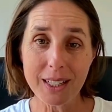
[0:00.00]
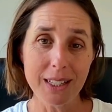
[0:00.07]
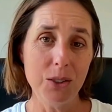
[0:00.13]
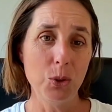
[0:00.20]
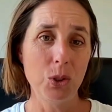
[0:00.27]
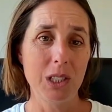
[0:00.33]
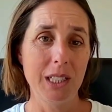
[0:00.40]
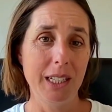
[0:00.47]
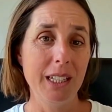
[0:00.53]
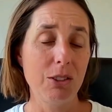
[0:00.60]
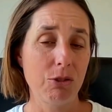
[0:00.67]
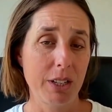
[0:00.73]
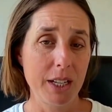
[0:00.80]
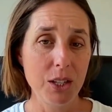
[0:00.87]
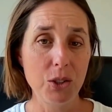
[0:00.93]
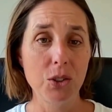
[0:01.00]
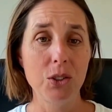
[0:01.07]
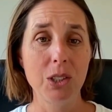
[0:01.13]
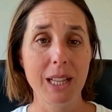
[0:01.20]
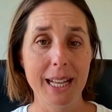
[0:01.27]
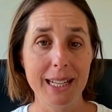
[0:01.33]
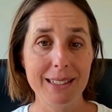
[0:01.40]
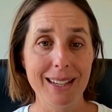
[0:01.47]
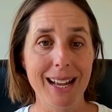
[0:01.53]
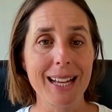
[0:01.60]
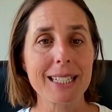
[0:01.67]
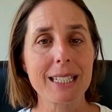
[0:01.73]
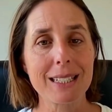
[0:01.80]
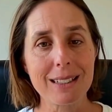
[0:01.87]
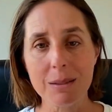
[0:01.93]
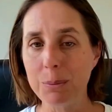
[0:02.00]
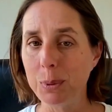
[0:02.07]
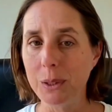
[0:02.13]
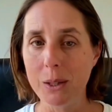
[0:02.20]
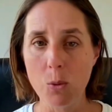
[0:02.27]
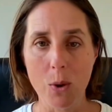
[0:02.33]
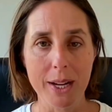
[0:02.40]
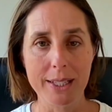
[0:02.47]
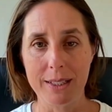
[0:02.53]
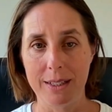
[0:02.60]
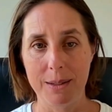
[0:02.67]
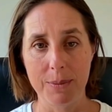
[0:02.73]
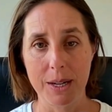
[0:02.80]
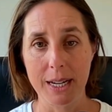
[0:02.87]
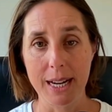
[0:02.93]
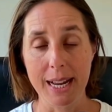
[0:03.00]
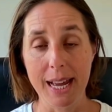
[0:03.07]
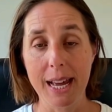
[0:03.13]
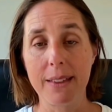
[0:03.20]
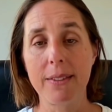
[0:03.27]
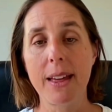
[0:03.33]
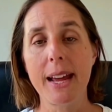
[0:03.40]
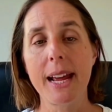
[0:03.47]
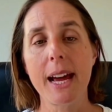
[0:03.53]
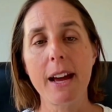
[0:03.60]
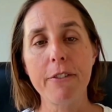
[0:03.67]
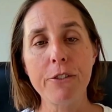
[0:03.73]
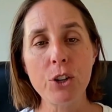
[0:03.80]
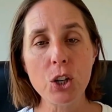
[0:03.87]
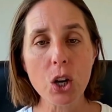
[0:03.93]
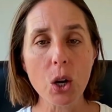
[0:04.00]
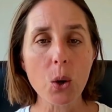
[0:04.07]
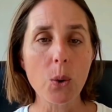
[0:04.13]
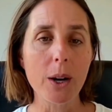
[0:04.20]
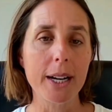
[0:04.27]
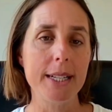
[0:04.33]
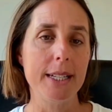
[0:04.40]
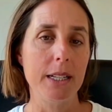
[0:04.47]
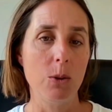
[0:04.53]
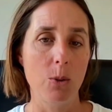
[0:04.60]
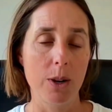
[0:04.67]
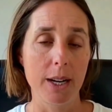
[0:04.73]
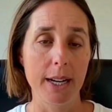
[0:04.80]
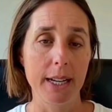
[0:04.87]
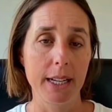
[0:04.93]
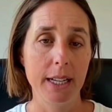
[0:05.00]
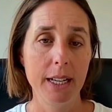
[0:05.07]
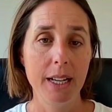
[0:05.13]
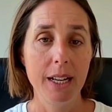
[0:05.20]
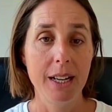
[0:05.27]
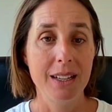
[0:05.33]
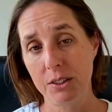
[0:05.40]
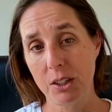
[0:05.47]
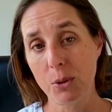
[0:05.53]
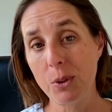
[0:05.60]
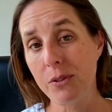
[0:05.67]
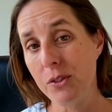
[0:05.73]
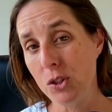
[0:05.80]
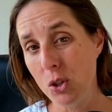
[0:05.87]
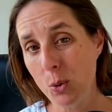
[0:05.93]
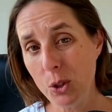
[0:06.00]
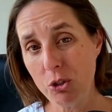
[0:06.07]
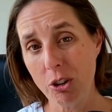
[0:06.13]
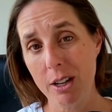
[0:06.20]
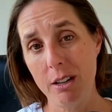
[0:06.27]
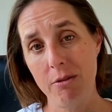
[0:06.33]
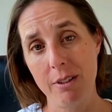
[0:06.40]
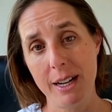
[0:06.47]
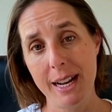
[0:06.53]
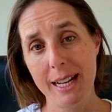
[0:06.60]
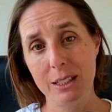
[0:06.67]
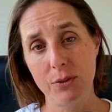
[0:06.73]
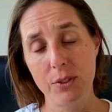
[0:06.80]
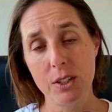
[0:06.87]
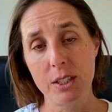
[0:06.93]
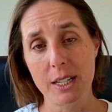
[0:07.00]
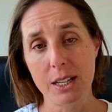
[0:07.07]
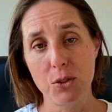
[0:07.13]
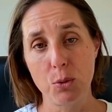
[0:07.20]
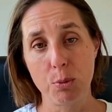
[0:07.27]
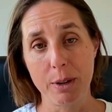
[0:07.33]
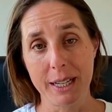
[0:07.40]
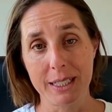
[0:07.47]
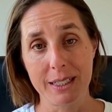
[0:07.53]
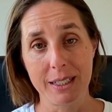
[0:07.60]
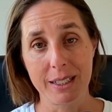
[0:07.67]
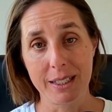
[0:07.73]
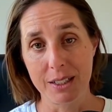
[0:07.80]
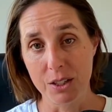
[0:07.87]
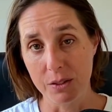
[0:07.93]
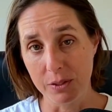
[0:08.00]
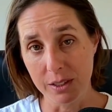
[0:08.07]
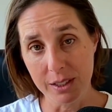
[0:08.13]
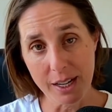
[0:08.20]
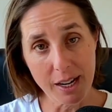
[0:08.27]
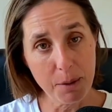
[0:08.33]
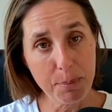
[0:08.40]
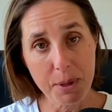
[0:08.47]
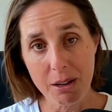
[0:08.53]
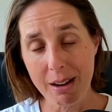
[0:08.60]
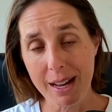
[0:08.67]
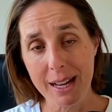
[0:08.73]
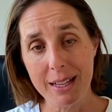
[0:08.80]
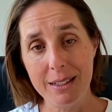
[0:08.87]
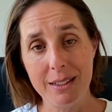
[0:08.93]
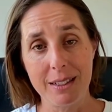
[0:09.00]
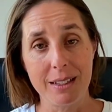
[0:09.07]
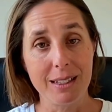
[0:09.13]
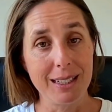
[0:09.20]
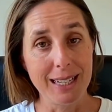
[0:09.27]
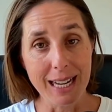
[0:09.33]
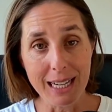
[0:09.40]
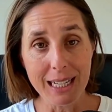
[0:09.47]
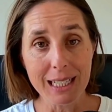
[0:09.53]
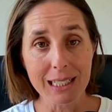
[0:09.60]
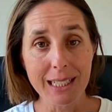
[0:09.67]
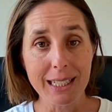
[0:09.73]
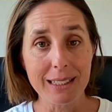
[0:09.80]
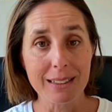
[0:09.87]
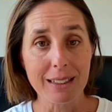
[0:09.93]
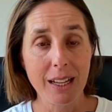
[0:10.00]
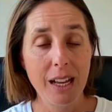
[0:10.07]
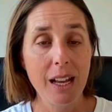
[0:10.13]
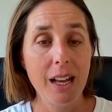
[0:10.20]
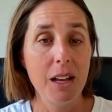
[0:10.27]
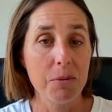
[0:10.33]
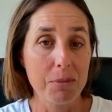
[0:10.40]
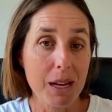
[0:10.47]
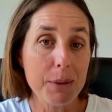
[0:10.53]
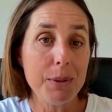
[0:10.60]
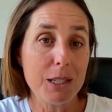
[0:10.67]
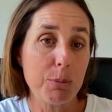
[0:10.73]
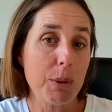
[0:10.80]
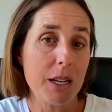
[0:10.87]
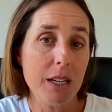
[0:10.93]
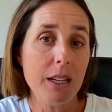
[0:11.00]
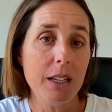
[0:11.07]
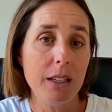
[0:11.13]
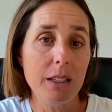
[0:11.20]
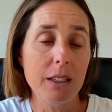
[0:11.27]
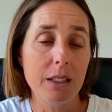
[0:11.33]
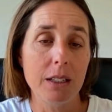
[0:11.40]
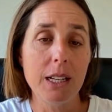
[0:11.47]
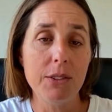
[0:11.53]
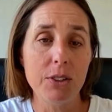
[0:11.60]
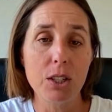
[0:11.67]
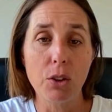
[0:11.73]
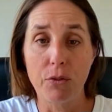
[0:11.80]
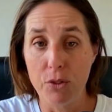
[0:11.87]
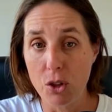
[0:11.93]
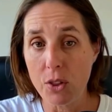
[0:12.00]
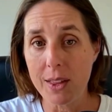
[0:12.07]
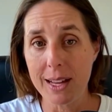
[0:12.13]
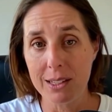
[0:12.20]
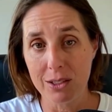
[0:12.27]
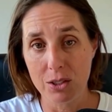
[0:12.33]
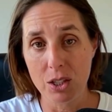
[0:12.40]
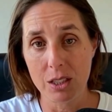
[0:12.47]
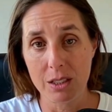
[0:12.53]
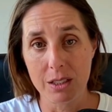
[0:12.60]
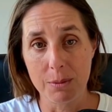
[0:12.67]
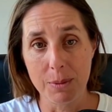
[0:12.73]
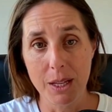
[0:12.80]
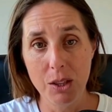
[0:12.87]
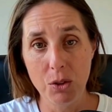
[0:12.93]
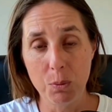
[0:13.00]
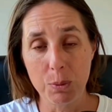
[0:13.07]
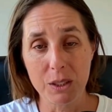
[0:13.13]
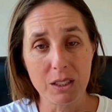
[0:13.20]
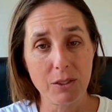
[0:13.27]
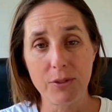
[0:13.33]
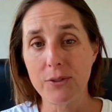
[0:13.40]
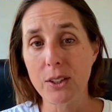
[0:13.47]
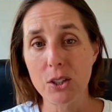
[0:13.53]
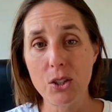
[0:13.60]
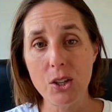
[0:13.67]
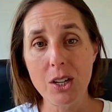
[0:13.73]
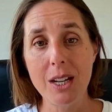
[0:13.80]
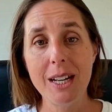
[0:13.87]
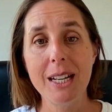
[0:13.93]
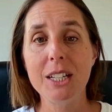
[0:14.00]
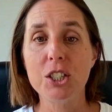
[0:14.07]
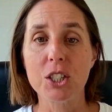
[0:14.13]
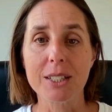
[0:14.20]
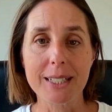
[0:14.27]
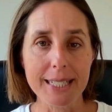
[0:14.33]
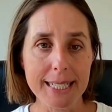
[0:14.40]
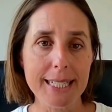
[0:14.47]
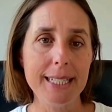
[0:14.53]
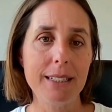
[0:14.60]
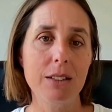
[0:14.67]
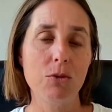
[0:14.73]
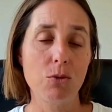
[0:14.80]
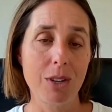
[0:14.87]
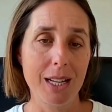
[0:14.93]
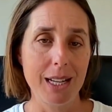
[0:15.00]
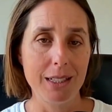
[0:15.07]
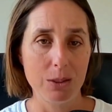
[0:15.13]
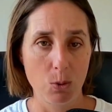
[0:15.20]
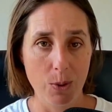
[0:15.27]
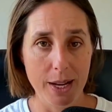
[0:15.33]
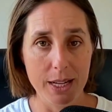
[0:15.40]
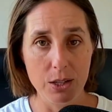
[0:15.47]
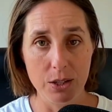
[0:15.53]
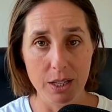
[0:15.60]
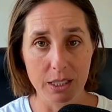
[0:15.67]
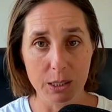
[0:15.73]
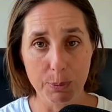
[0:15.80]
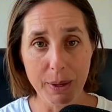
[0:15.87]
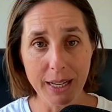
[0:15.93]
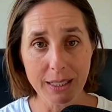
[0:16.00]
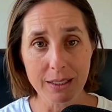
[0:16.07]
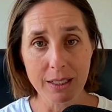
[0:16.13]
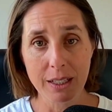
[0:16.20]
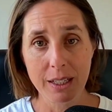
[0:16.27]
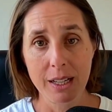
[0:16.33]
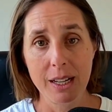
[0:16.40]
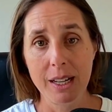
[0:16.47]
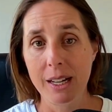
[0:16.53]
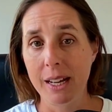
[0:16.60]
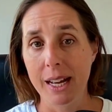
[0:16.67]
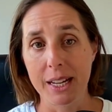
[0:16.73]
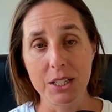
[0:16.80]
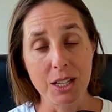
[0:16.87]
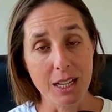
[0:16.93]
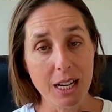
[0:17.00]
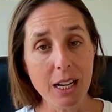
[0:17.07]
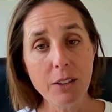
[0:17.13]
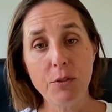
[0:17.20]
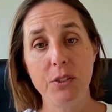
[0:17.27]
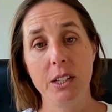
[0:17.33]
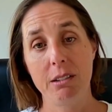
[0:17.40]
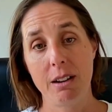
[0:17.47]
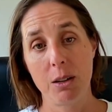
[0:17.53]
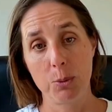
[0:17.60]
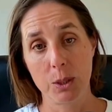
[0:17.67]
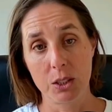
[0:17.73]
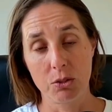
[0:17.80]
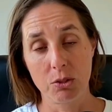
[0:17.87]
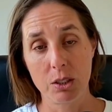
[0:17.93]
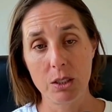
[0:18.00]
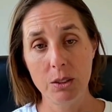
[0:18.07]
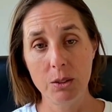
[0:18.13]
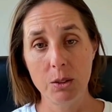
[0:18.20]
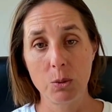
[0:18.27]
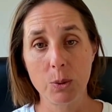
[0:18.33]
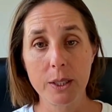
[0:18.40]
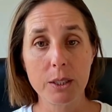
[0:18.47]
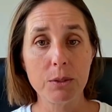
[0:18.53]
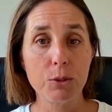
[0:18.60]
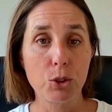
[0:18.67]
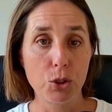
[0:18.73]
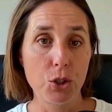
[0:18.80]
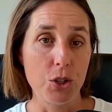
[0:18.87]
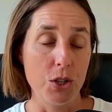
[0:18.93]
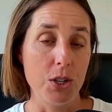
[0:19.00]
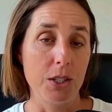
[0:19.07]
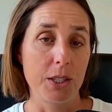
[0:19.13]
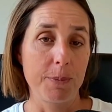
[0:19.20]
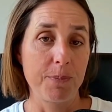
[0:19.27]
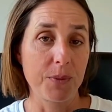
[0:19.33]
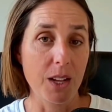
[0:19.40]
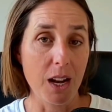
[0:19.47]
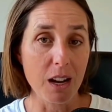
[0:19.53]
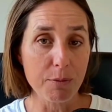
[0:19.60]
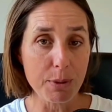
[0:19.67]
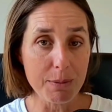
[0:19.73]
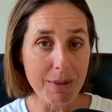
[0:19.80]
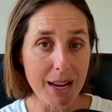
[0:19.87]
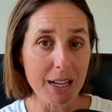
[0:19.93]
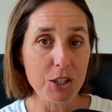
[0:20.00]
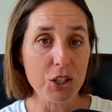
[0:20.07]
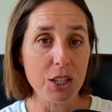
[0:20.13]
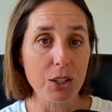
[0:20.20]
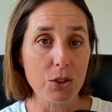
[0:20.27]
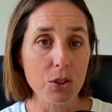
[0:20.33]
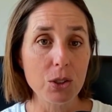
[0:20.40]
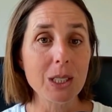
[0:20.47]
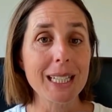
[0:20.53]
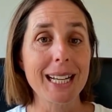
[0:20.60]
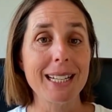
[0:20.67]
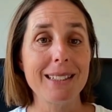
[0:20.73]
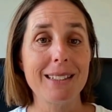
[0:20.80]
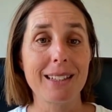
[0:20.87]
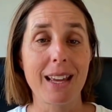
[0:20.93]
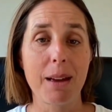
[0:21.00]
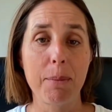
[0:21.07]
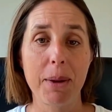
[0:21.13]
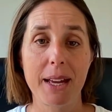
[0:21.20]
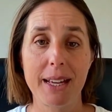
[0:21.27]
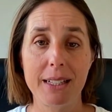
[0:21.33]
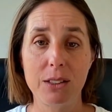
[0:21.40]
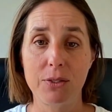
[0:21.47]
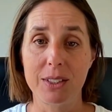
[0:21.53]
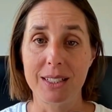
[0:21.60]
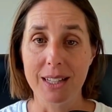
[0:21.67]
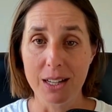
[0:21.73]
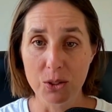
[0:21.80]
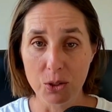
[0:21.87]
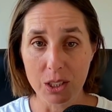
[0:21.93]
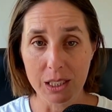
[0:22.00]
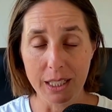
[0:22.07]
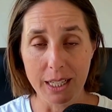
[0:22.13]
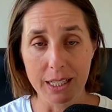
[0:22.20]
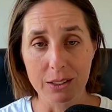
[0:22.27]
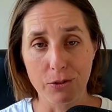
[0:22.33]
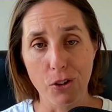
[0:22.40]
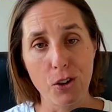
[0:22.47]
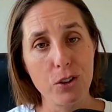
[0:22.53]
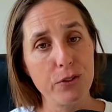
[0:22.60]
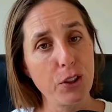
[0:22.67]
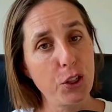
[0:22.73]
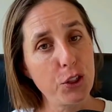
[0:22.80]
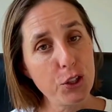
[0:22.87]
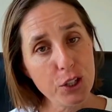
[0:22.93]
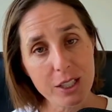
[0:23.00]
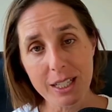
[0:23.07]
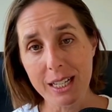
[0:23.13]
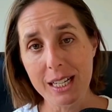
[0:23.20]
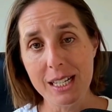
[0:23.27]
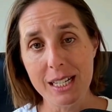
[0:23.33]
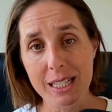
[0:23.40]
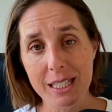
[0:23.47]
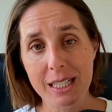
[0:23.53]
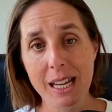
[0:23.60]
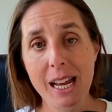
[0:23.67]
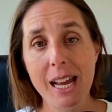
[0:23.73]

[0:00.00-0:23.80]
dental clinics running Google Ads are simply wasting money and they have no idea why. So if you are trying to run ads for your dental practice and you've set up your ads and getting clicks, maybe spending even a few $1,000s a month, but the phone just isn't ringing the way you'd expect and you can't figure out what's wrong, well, good news. I've been managing Google Ads campaigns for dental clinics for over 13 years.